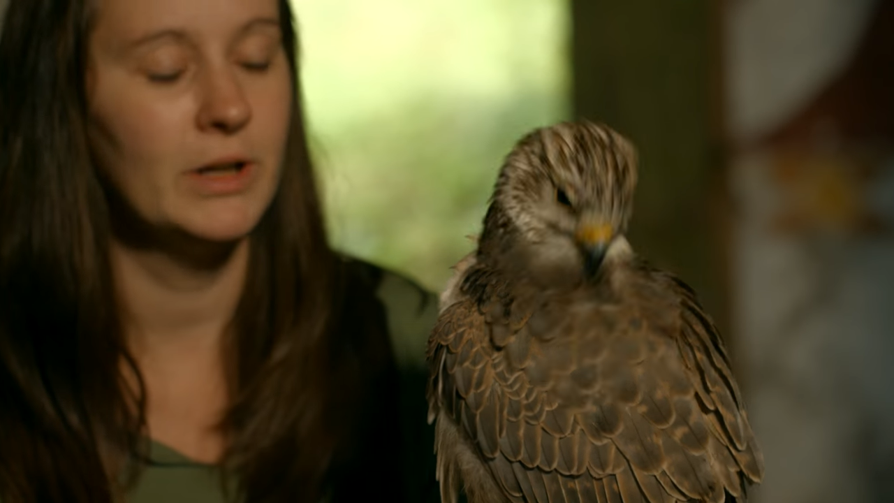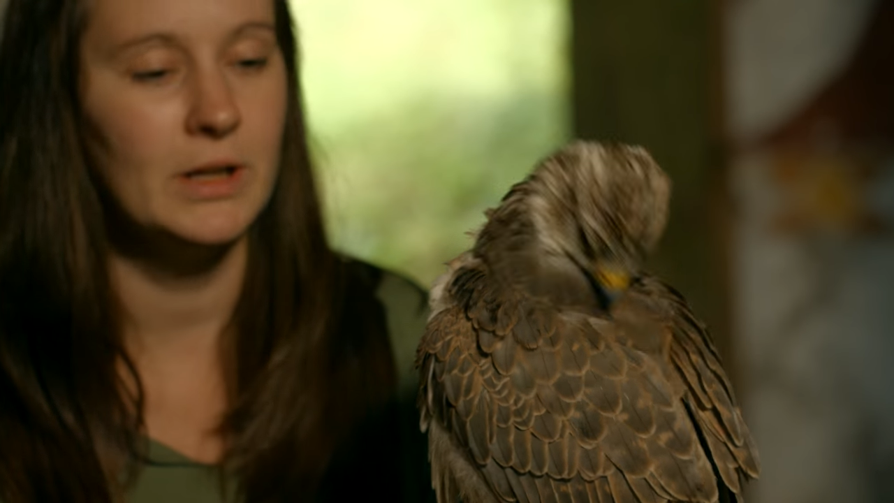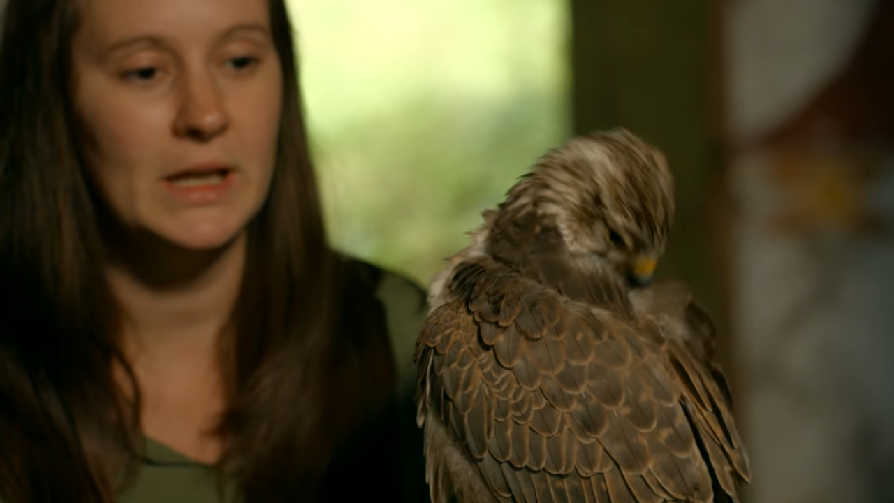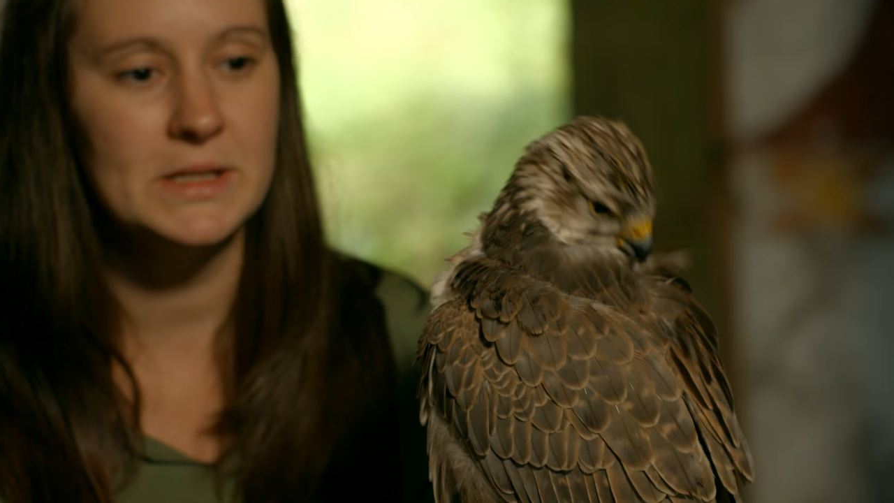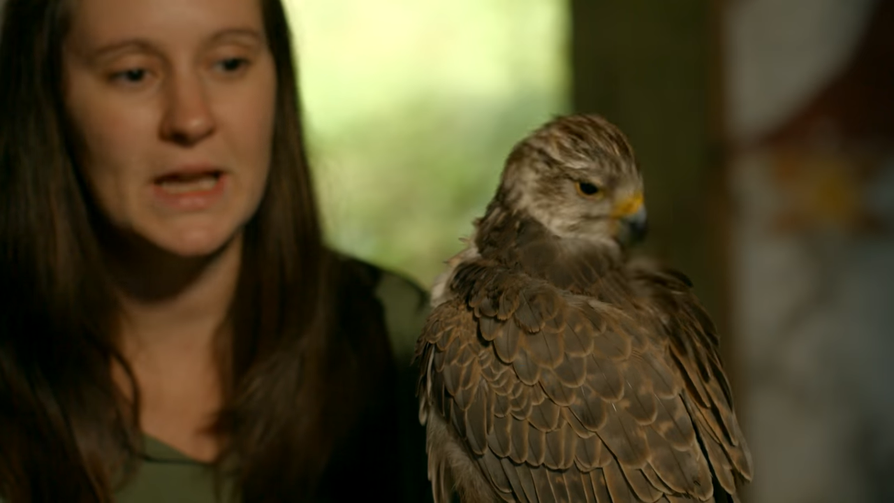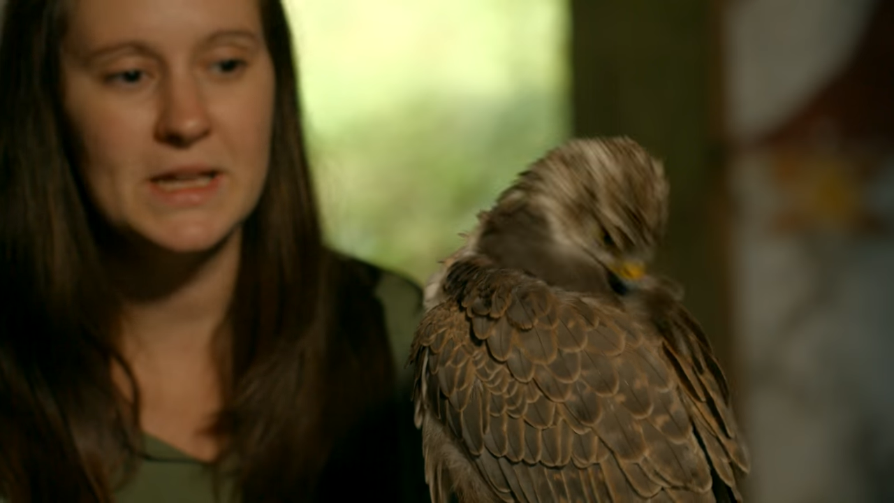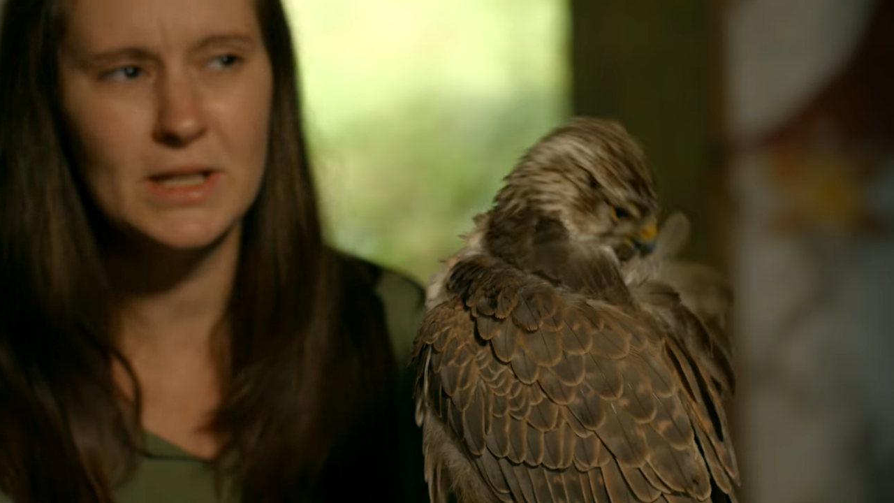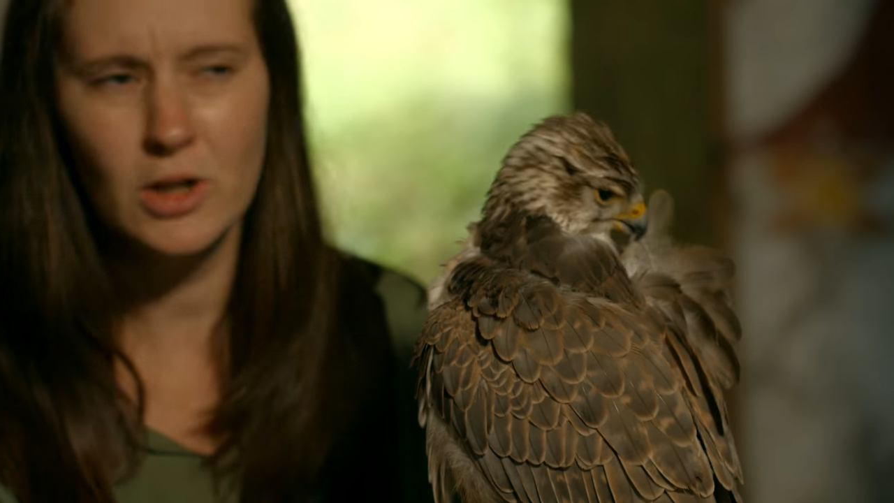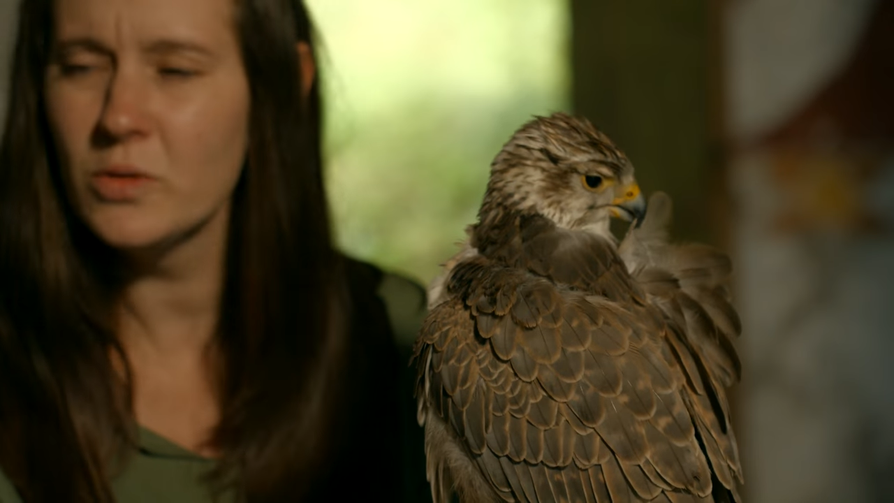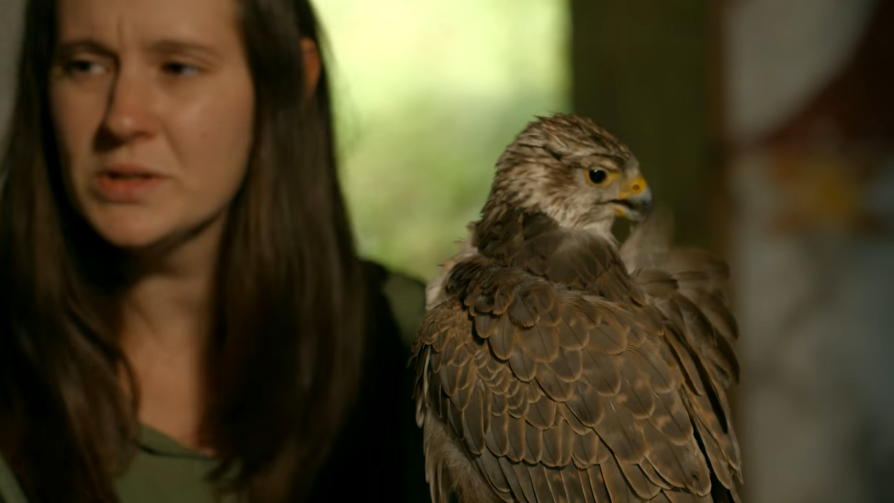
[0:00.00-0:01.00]
and it takes
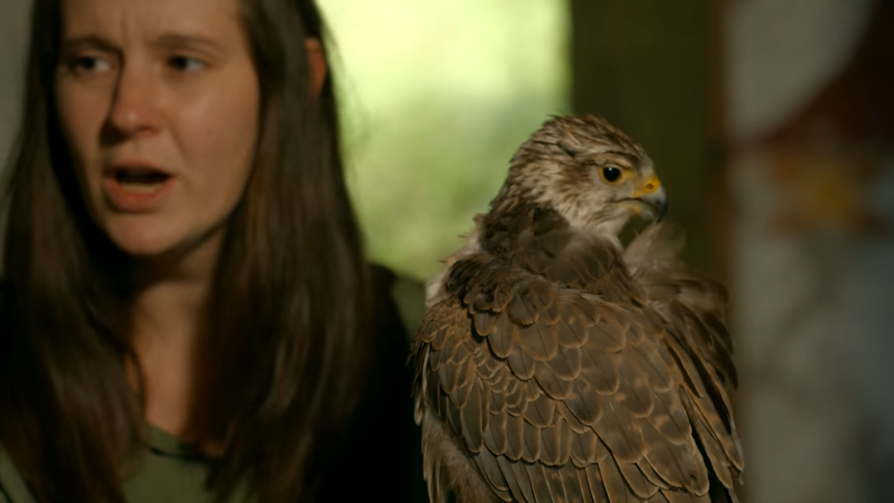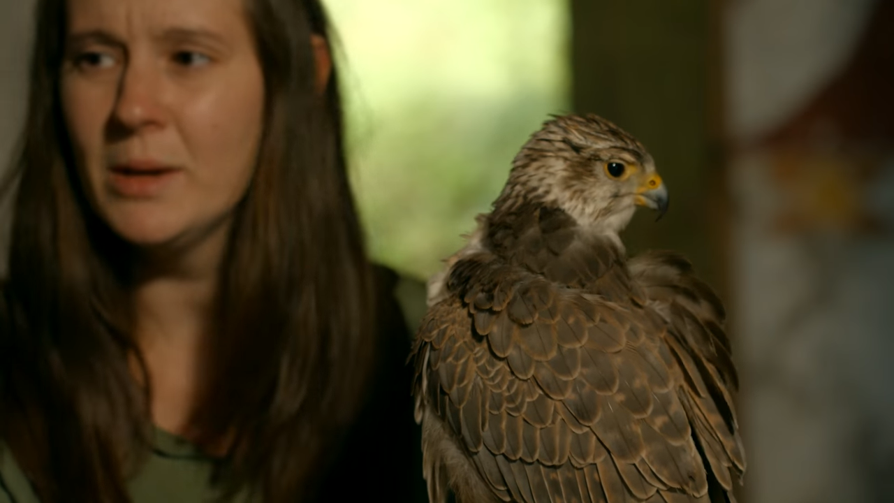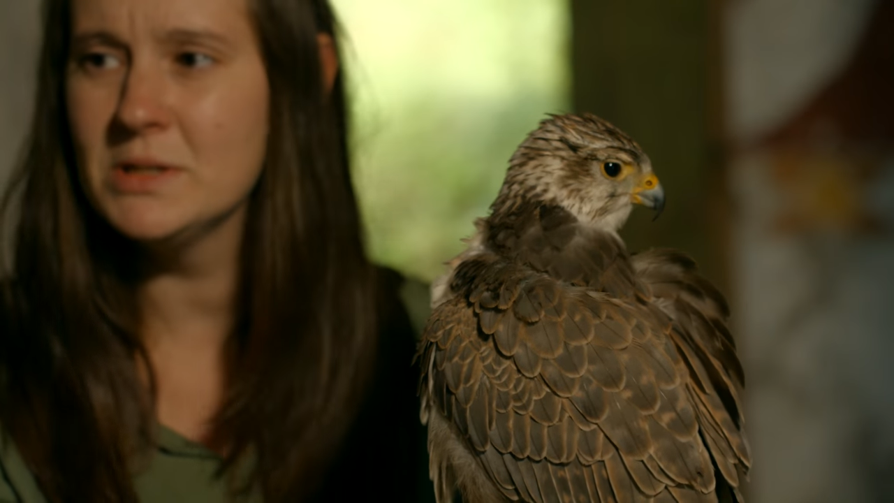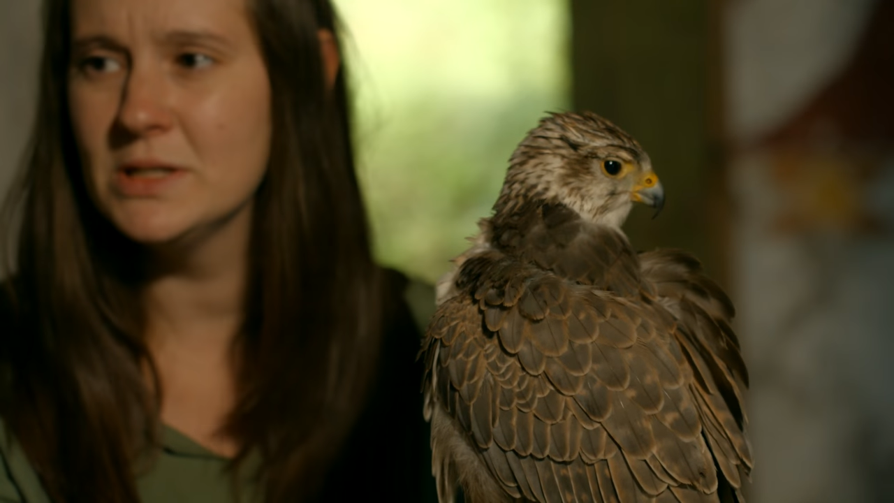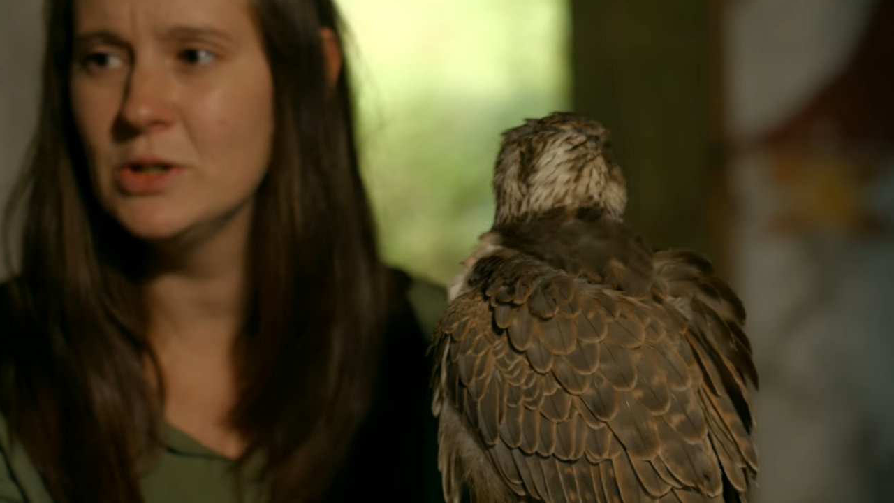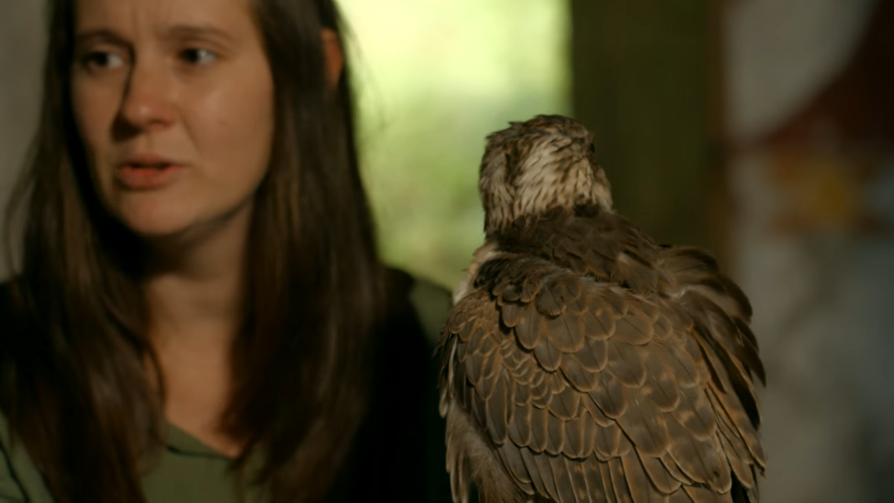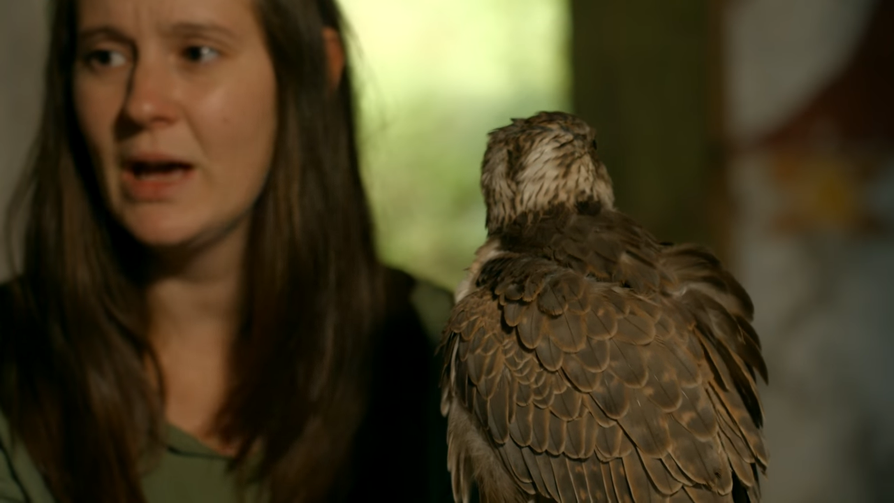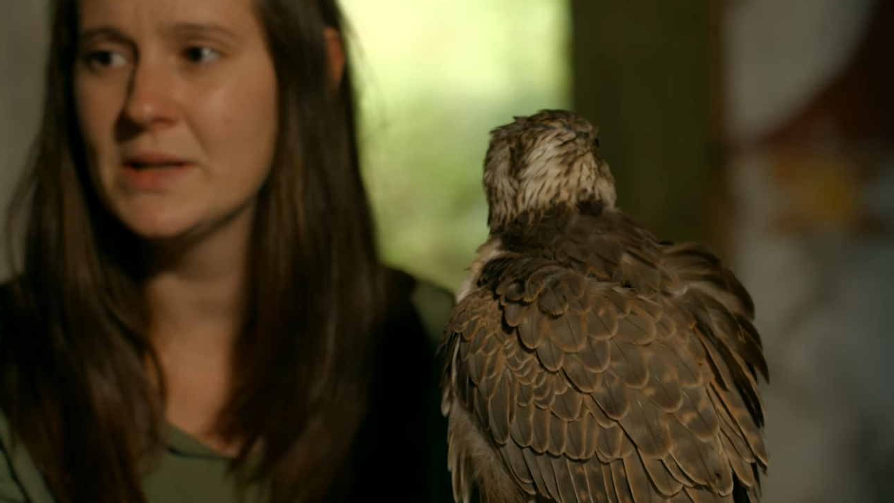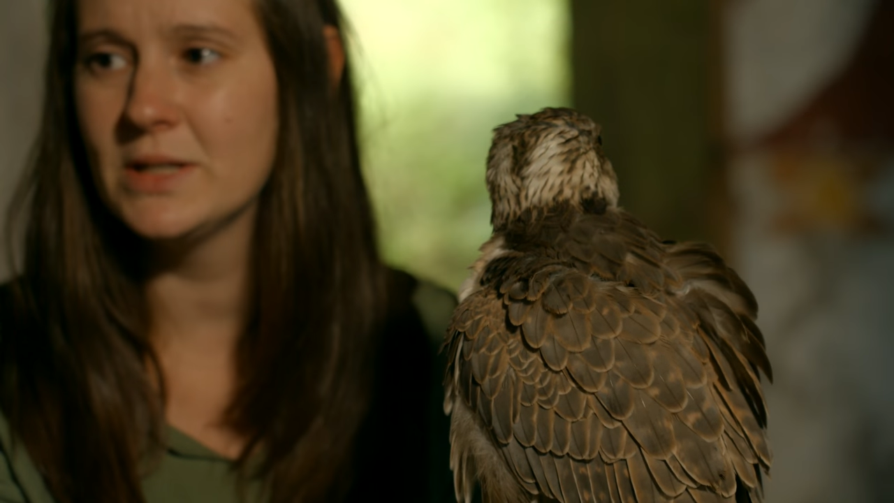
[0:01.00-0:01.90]
a long time to do that.